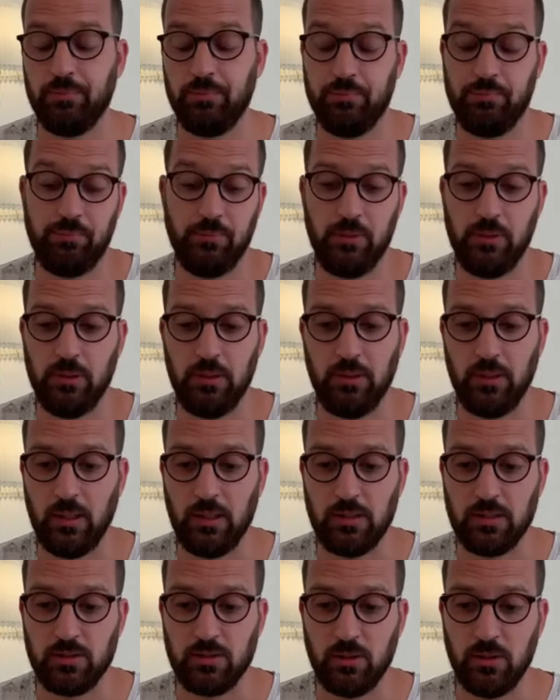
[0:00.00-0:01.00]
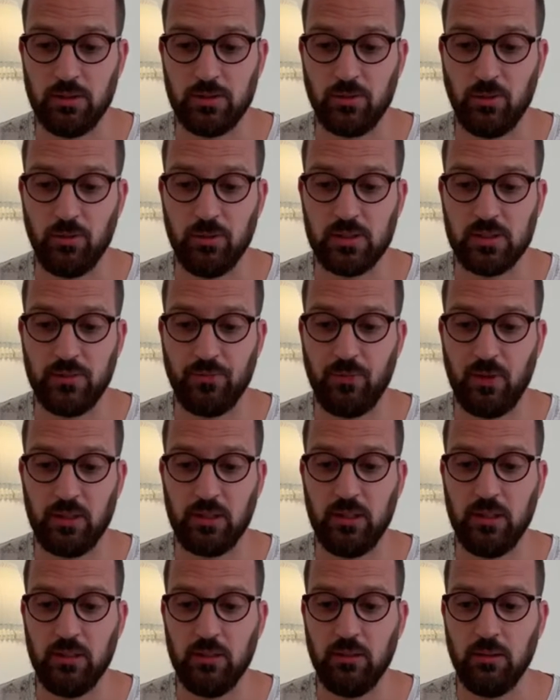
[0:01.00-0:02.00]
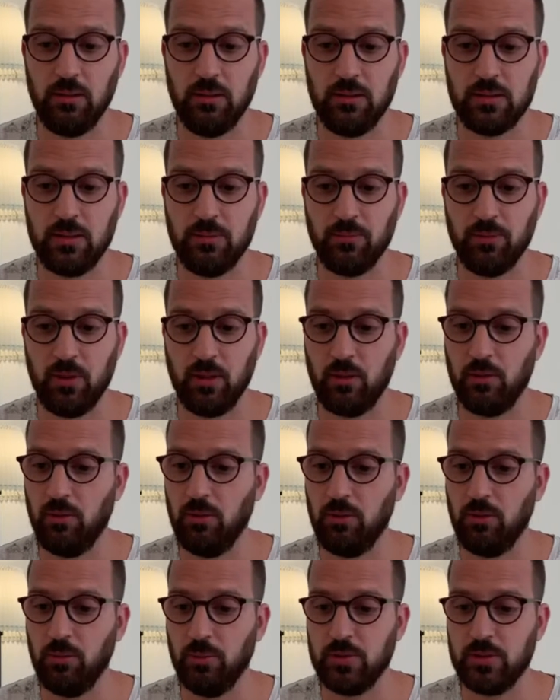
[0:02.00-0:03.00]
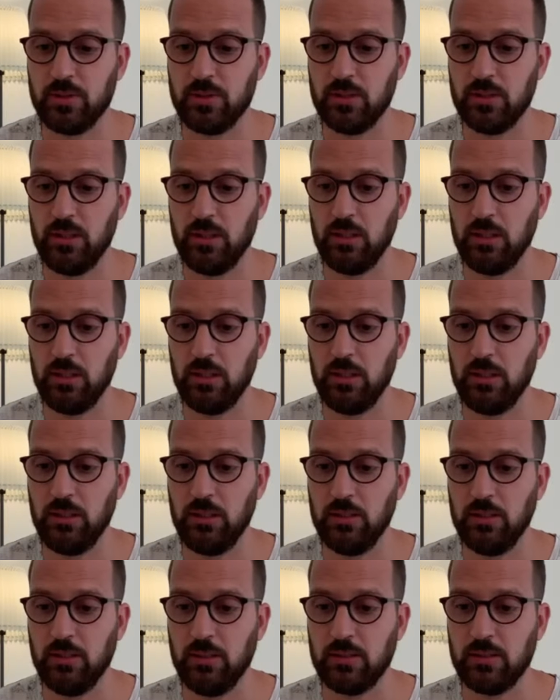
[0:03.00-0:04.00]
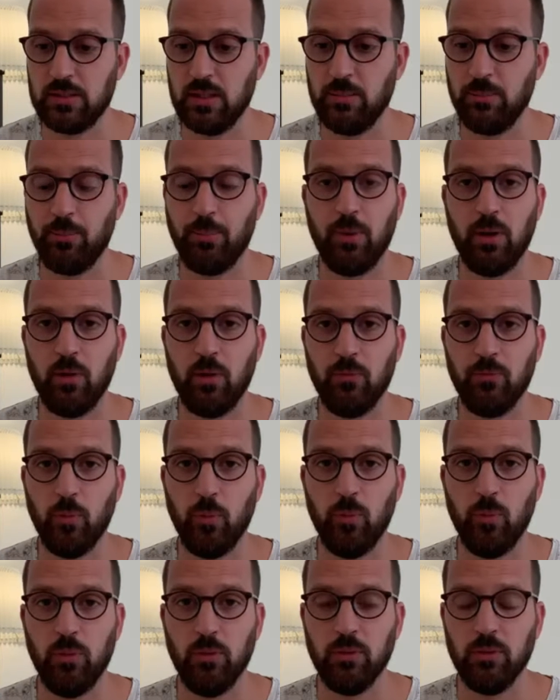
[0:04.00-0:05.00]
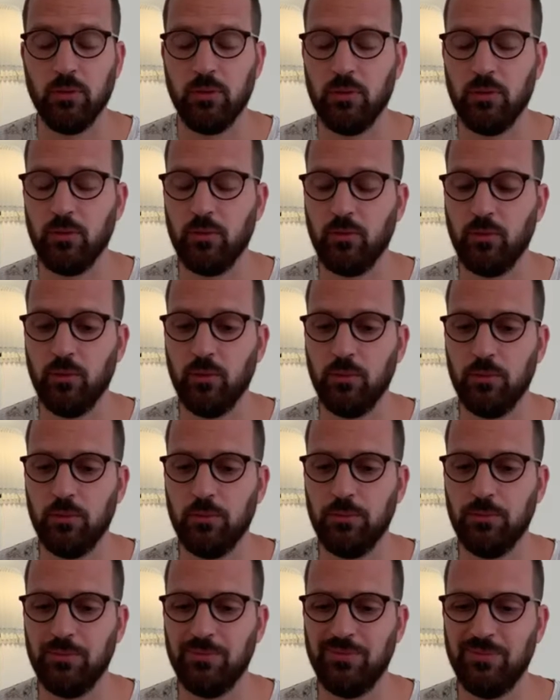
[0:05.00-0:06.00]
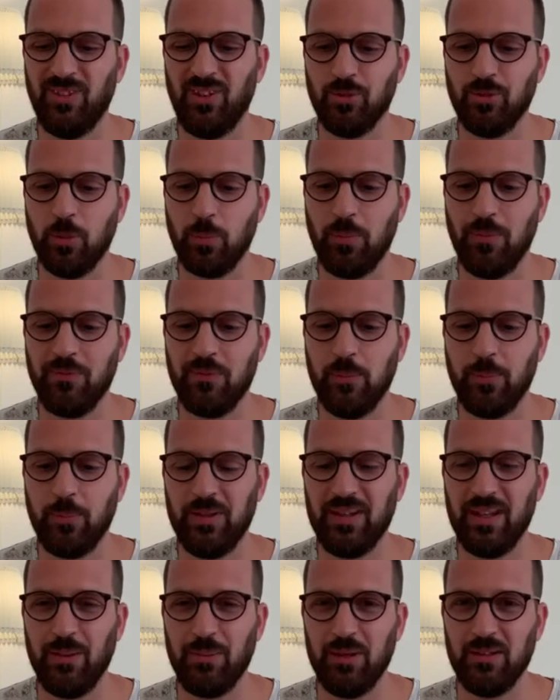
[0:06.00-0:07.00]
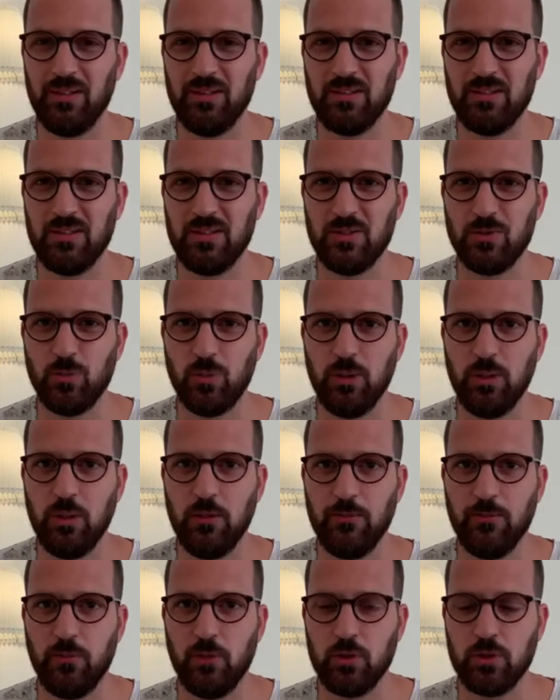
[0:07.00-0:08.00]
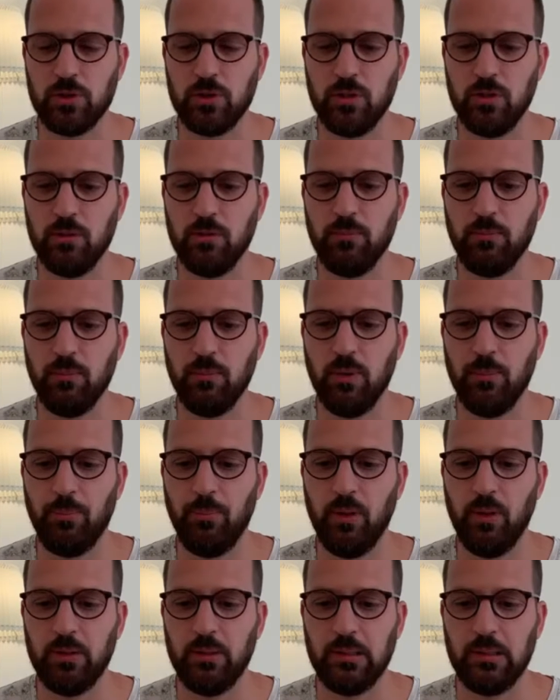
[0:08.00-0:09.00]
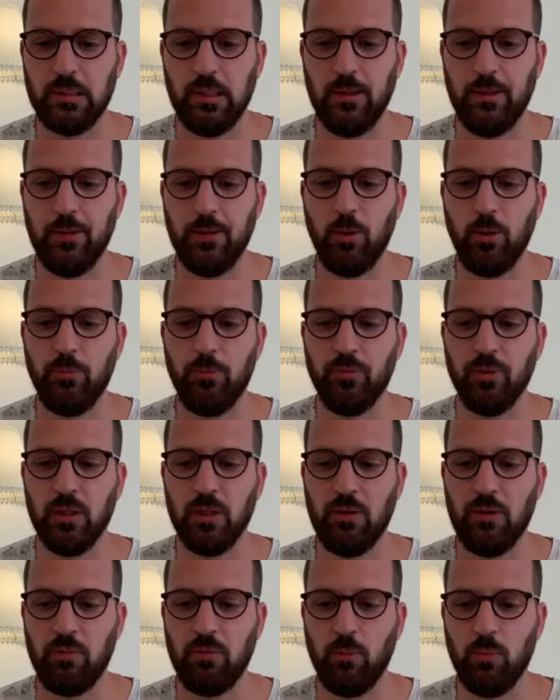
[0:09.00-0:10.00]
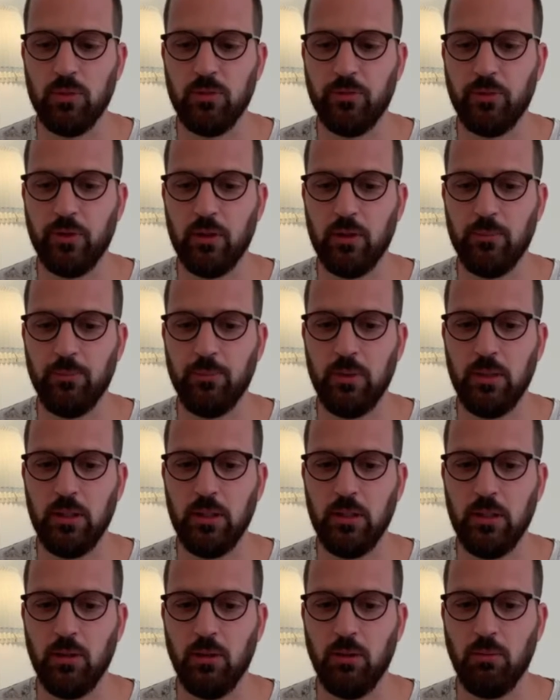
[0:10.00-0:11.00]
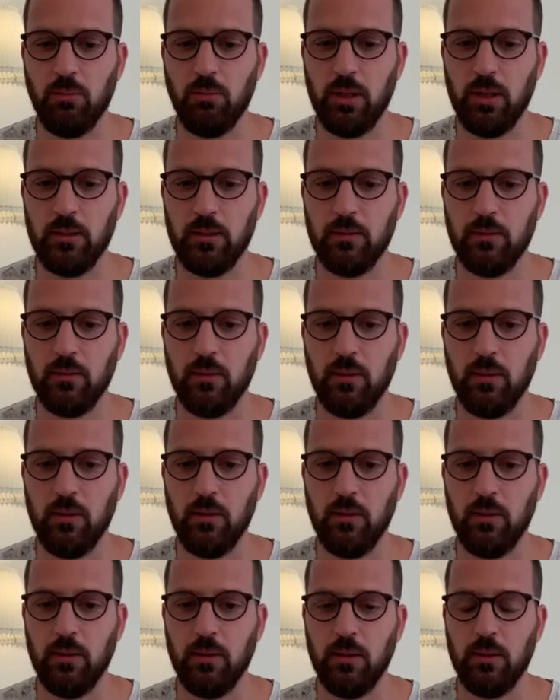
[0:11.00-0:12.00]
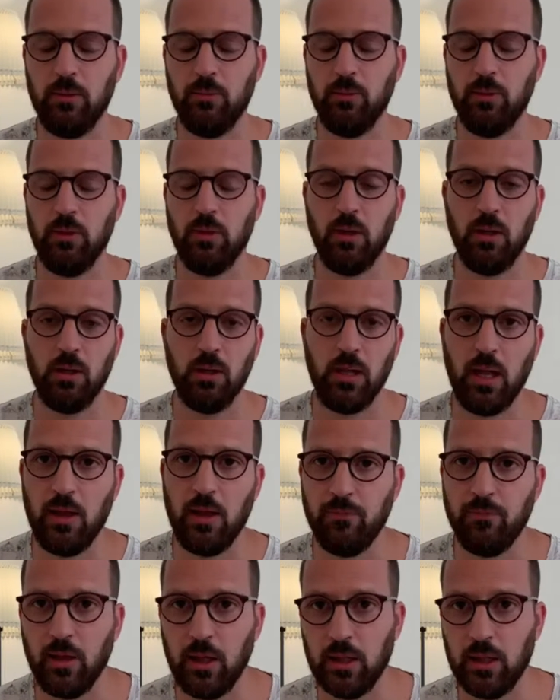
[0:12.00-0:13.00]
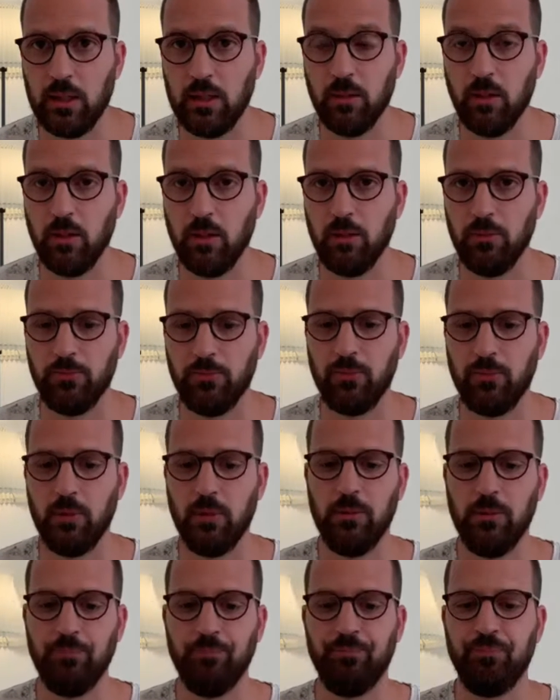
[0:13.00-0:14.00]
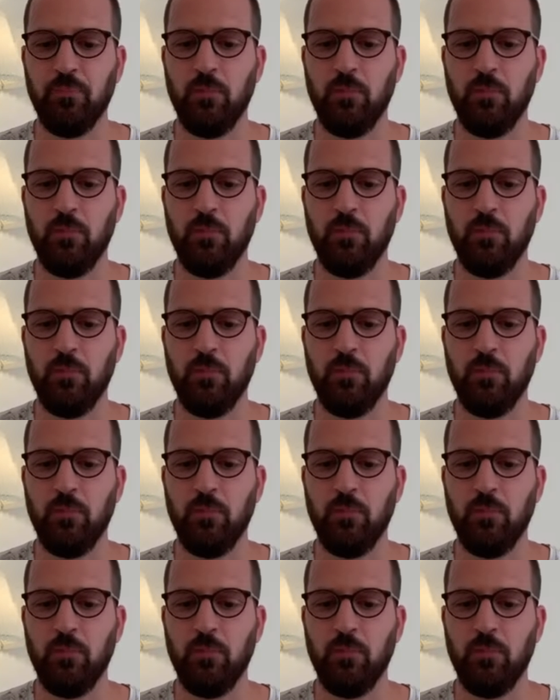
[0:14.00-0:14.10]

It's always affecting, it seems like, always the same part of the world. So on top of the pandemic, this is really unfortunate, but hopefully everyone's going to be all right, and we're not going to have like a lot of